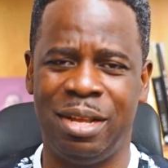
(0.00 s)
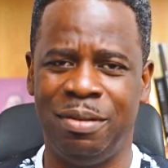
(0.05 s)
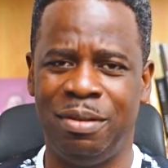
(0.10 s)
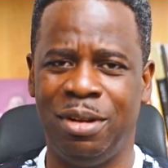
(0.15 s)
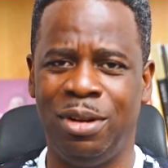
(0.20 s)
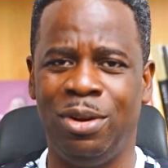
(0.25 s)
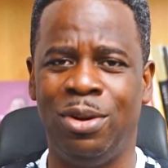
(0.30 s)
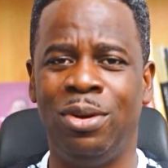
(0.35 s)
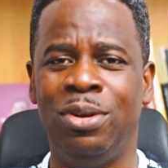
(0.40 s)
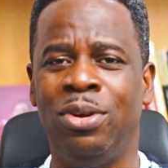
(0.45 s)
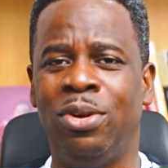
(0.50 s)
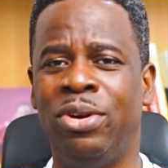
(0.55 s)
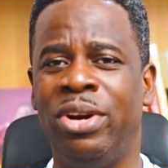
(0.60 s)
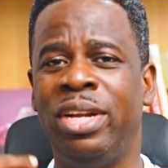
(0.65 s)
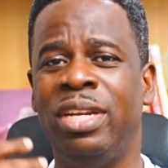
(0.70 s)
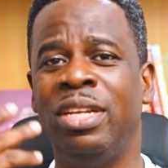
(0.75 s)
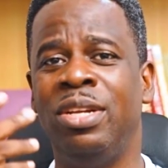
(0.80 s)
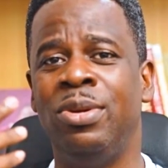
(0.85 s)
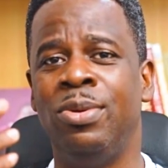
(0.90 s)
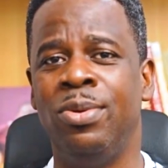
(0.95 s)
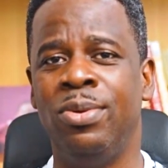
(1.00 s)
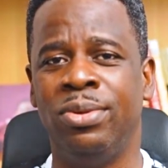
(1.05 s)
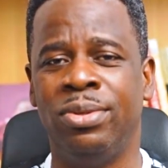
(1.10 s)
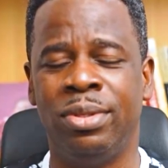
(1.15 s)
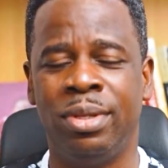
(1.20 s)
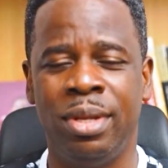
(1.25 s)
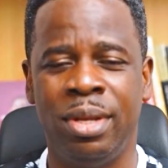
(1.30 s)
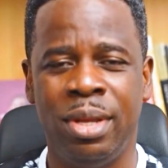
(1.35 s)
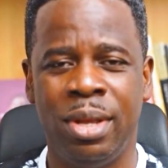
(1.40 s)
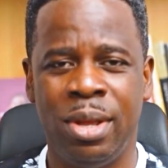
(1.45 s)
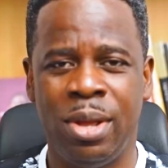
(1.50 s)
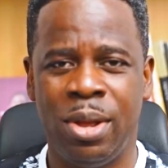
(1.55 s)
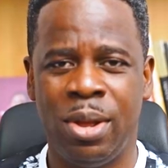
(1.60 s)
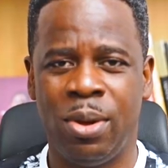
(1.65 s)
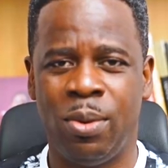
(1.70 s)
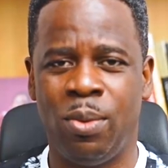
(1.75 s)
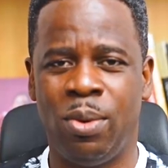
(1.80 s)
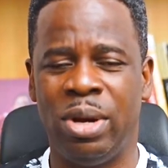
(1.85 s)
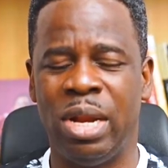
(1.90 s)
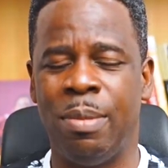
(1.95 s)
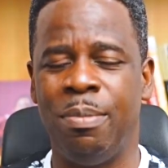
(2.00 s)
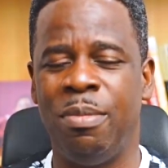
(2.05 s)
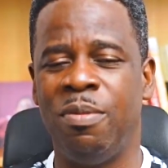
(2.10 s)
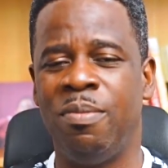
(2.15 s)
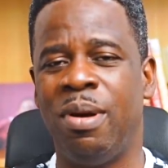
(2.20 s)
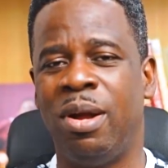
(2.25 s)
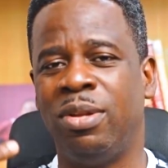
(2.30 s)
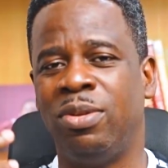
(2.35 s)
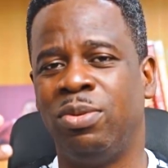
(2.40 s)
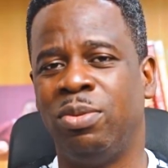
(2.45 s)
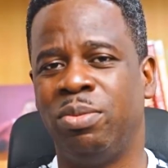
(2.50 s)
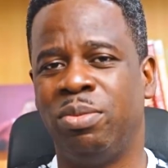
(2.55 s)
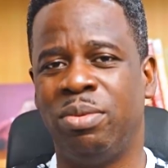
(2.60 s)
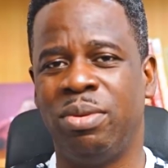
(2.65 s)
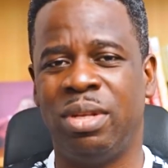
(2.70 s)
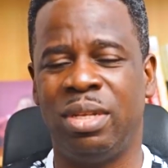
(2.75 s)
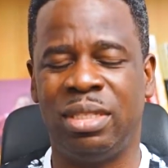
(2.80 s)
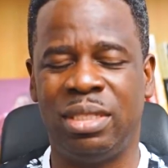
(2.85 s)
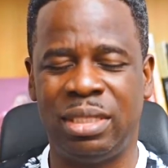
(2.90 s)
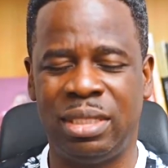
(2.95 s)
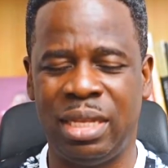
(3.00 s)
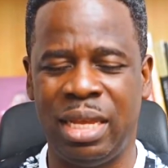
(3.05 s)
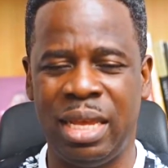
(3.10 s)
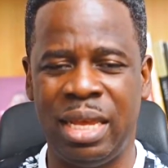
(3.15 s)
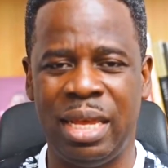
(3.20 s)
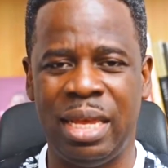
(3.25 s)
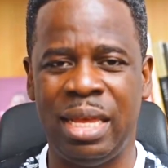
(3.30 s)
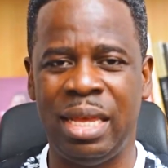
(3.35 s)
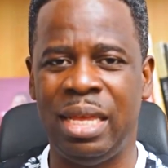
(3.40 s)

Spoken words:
The Lord already knows what I'm about to say.